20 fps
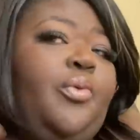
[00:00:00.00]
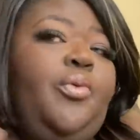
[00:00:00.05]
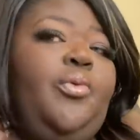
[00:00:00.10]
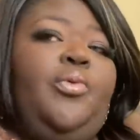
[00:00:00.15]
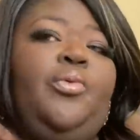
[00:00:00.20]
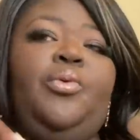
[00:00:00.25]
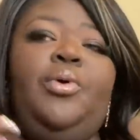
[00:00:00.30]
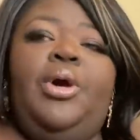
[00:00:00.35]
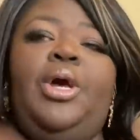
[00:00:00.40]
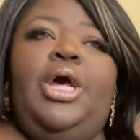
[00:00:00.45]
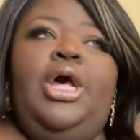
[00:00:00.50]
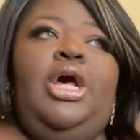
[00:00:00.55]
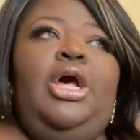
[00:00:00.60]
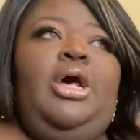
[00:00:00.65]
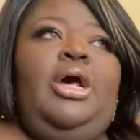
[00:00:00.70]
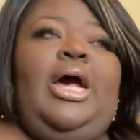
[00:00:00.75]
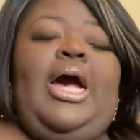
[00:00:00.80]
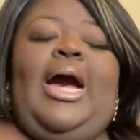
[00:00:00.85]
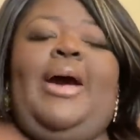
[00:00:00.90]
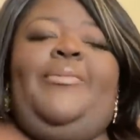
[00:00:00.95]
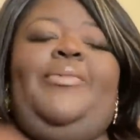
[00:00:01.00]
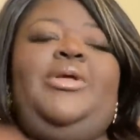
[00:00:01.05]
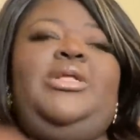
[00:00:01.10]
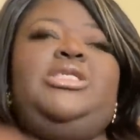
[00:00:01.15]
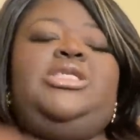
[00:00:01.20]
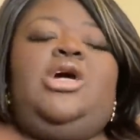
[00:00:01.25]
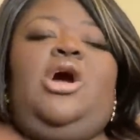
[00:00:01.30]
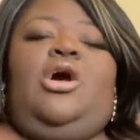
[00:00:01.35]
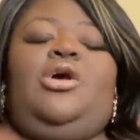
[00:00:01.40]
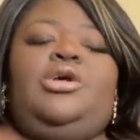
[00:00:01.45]
who I've
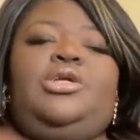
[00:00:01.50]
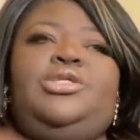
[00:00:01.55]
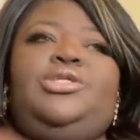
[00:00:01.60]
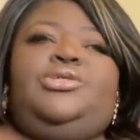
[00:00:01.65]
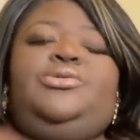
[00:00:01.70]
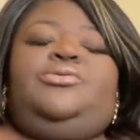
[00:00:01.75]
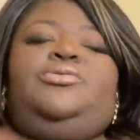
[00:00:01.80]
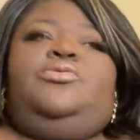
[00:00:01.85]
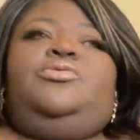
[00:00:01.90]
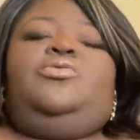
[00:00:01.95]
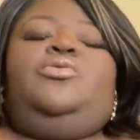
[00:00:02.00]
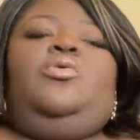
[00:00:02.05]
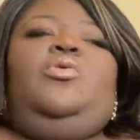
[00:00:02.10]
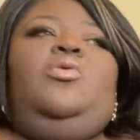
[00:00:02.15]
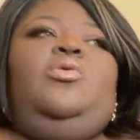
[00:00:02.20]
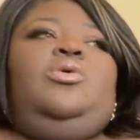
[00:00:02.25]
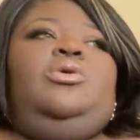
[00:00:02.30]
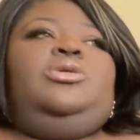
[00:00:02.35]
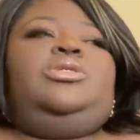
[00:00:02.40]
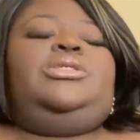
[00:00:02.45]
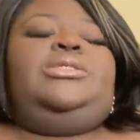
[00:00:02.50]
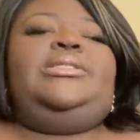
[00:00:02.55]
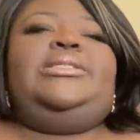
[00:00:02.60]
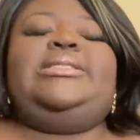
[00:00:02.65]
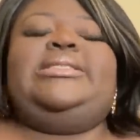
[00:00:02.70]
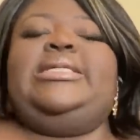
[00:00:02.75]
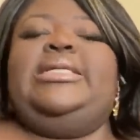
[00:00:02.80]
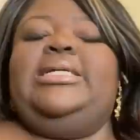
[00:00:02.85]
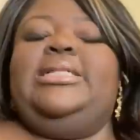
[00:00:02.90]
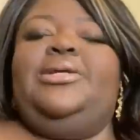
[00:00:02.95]
been talking to, or
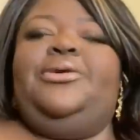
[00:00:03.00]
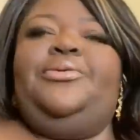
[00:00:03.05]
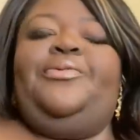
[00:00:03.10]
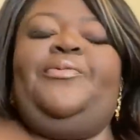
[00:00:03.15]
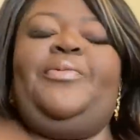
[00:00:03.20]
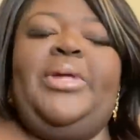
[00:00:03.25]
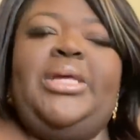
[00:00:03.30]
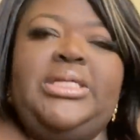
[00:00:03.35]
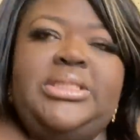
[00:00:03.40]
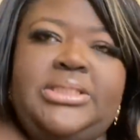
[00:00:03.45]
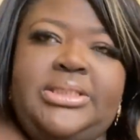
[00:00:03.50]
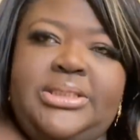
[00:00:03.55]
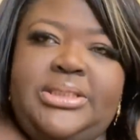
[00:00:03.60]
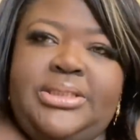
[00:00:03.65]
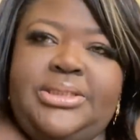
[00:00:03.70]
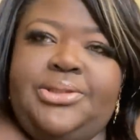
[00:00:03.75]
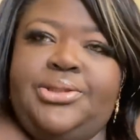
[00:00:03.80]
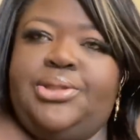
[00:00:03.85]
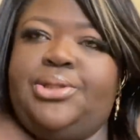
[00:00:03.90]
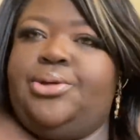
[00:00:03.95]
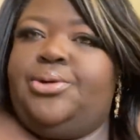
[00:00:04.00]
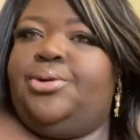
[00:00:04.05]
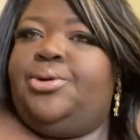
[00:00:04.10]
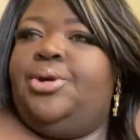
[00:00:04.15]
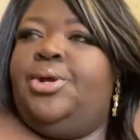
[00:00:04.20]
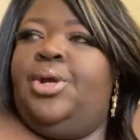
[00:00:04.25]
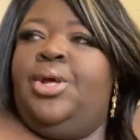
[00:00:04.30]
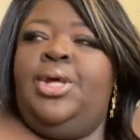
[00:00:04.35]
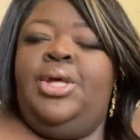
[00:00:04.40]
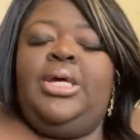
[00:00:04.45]
just seeing their faces and
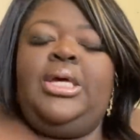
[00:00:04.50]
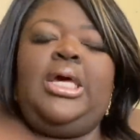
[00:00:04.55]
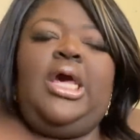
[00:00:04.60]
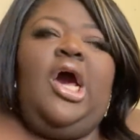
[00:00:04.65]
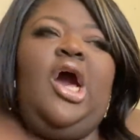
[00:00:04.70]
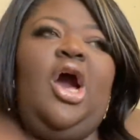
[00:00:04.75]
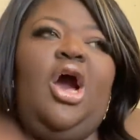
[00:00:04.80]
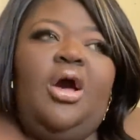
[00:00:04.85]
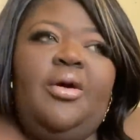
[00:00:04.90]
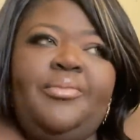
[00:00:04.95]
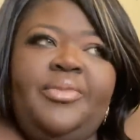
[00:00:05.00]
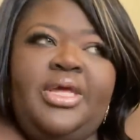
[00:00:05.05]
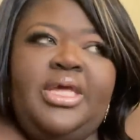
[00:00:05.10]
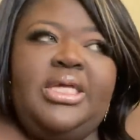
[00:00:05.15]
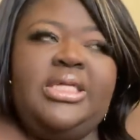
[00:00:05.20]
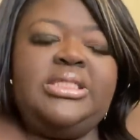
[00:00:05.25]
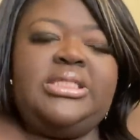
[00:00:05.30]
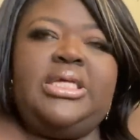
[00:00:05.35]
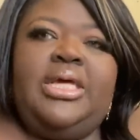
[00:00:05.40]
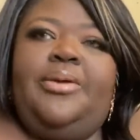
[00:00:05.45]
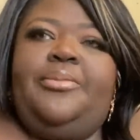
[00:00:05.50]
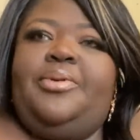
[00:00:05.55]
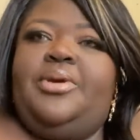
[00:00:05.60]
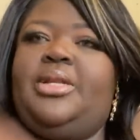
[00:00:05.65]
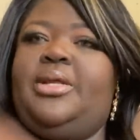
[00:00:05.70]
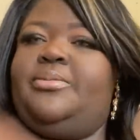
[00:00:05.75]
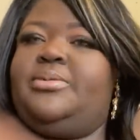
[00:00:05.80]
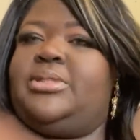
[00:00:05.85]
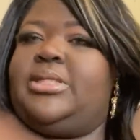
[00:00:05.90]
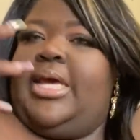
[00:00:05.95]
their comments and
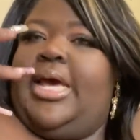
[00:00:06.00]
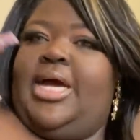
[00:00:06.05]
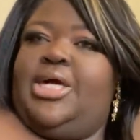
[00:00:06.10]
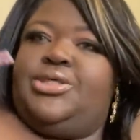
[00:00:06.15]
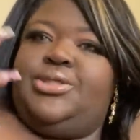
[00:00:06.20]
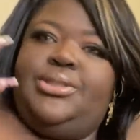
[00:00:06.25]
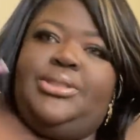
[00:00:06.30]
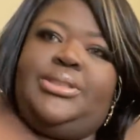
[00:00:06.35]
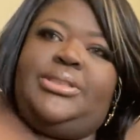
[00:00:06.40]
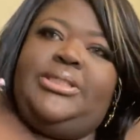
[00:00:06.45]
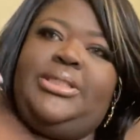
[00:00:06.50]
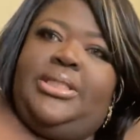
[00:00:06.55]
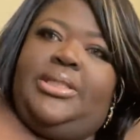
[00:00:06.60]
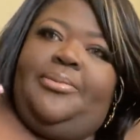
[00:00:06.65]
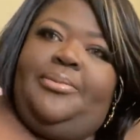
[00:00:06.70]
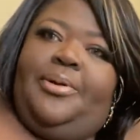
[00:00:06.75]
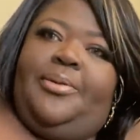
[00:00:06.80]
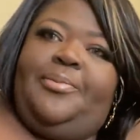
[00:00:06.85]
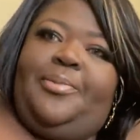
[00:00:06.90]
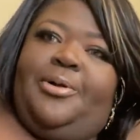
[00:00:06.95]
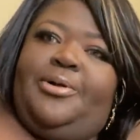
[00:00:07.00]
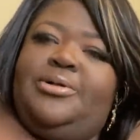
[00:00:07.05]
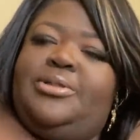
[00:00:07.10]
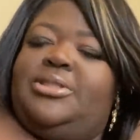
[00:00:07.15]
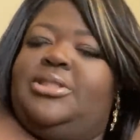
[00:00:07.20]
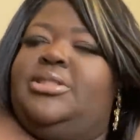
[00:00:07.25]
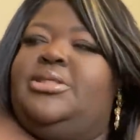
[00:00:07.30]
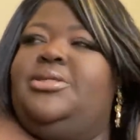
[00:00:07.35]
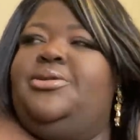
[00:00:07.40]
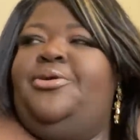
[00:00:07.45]
being able to actually see them in
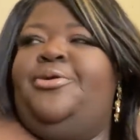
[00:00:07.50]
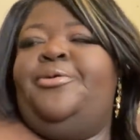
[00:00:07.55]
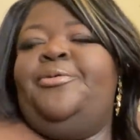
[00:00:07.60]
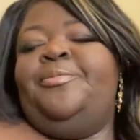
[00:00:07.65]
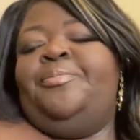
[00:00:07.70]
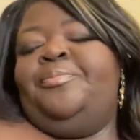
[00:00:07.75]
person.